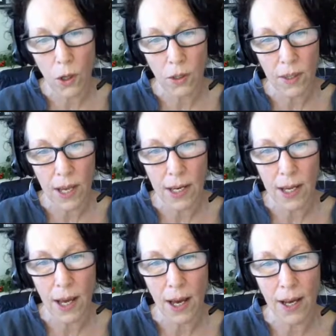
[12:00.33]
work that
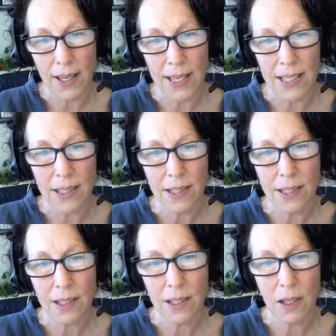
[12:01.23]

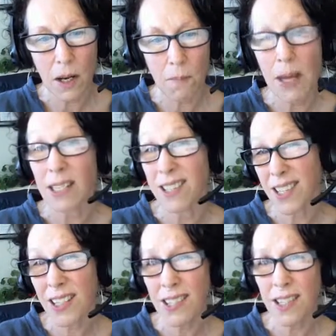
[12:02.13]
makes
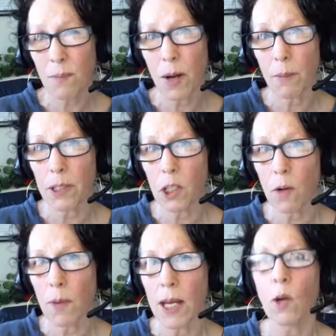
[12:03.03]
sense in the public
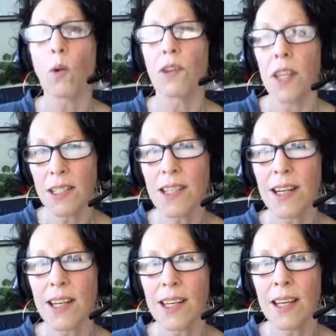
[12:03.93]
domain
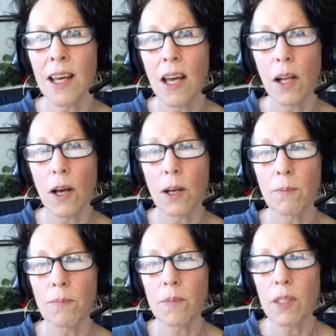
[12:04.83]
authentically,
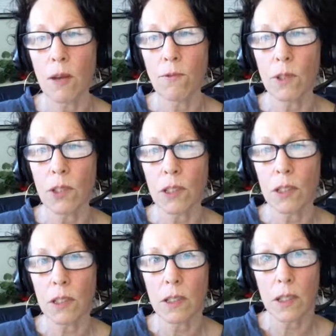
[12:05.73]
say for
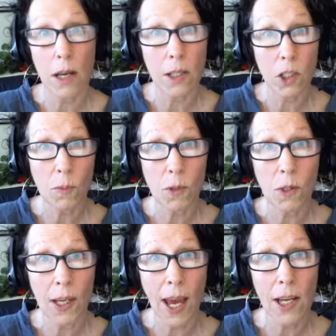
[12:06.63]
instance science
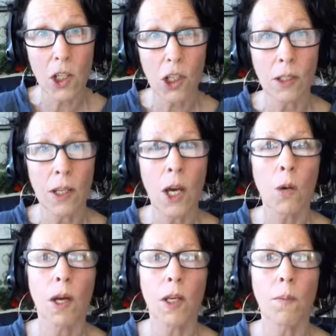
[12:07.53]
communication,
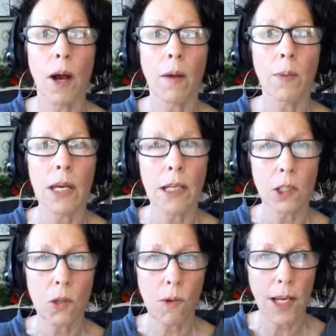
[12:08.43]
where you might be
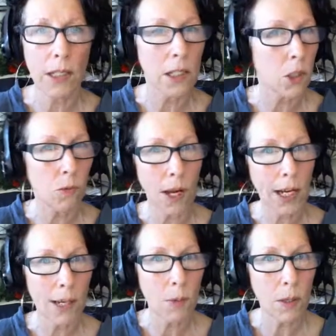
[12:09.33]
interacting
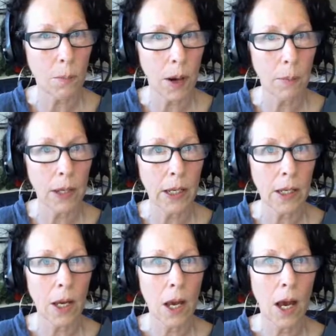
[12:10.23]
directly with the
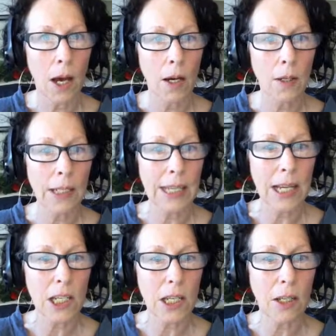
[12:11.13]
public,
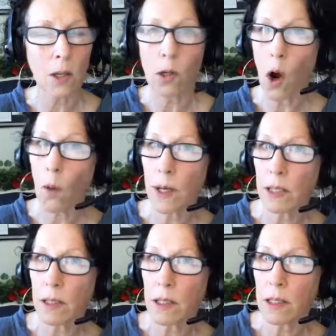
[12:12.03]
getting
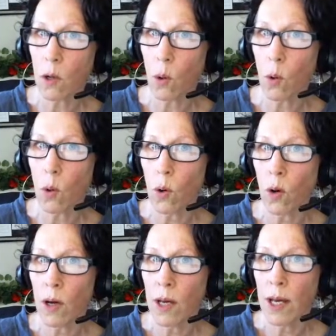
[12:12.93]
comments
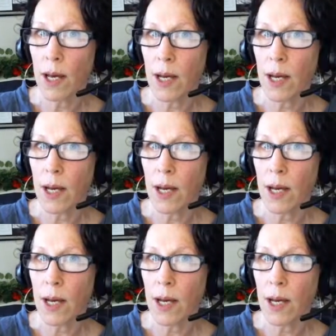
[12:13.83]
or